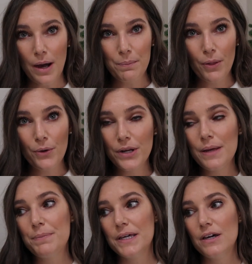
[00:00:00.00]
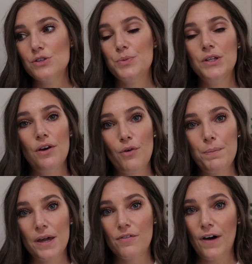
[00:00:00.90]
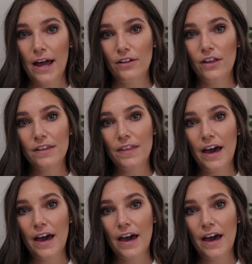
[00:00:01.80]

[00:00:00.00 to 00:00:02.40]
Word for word: upload it because when you have a big file like